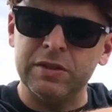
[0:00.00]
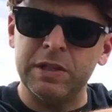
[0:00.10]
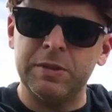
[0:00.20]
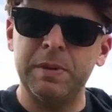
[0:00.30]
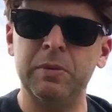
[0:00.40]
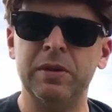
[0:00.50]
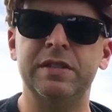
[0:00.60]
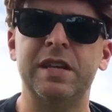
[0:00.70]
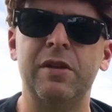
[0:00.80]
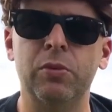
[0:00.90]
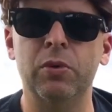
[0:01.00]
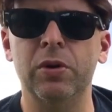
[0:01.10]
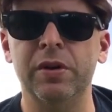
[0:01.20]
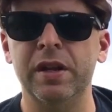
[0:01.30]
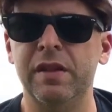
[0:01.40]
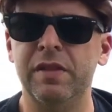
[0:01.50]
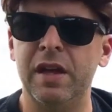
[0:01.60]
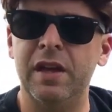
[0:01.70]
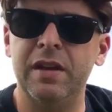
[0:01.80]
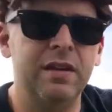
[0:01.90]
kills a bunch of people, and he's out in the world. And
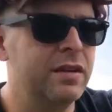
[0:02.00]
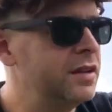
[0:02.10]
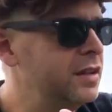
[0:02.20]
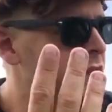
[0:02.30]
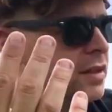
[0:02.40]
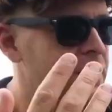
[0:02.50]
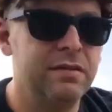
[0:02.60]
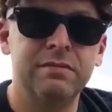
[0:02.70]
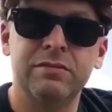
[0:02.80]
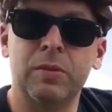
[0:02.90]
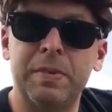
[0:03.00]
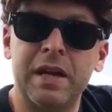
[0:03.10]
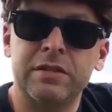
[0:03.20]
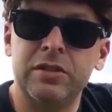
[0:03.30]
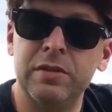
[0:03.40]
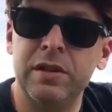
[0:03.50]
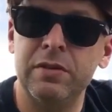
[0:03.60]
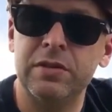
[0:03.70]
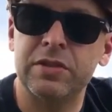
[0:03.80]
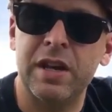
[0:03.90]
then we're back to
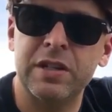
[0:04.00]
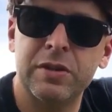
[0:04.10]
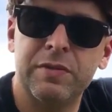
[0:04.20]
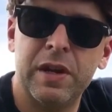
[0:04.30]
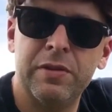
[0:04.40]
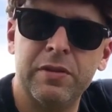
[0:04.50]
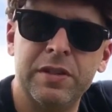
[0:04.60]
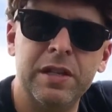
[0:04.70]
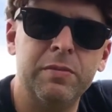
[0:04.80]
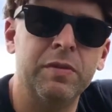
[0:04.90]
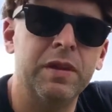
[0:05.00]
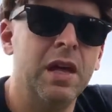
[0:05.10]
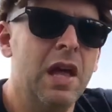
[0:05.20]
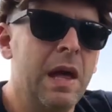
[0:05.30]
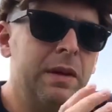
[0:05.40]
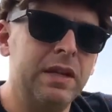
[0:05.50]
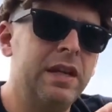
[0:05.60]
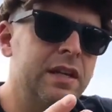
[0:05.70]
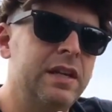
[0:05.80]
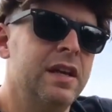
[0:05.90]
another slasher Friday the 13th movie. But
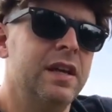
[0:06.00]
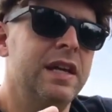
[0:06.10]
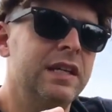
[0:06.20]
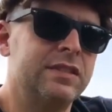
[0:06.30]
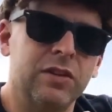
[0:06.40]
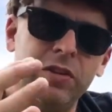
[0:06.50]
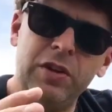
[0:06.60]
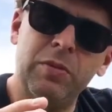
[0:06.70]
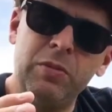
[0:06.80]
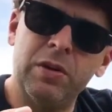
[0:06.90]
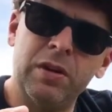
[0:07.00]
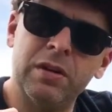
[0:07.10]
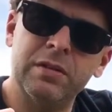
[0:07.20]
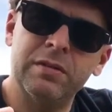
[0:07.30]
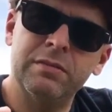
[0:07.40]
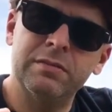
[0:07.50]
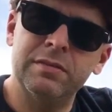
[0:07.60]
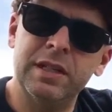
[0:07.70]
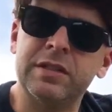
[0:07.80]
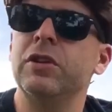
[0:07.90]
it's a little more
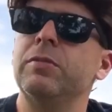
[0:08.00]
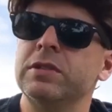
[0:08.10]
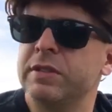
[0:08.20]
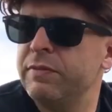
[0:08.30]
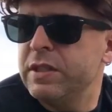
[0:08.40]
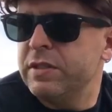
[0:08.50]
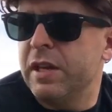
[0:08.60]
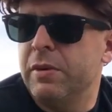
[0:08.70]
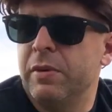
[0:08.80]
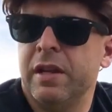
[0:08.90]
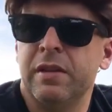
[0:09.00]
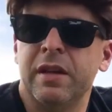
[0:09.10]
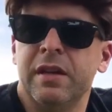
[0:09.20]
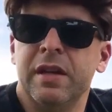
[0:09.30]
sophisticated, right? Like